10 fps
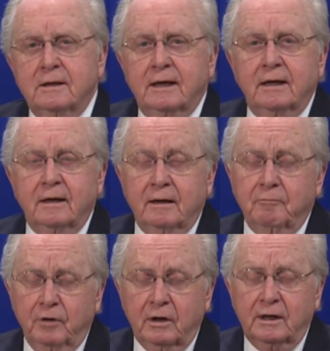and,
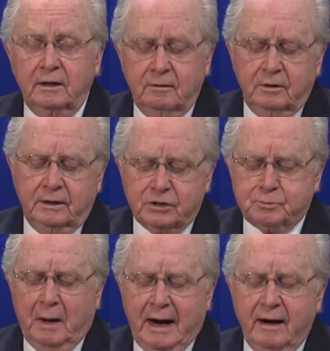and really
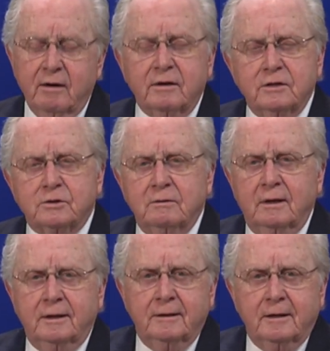inspired and,
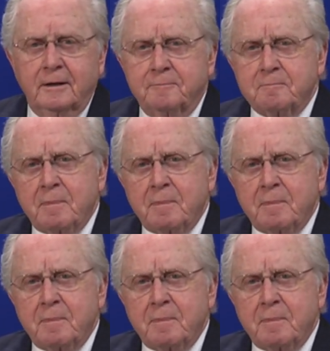and uh,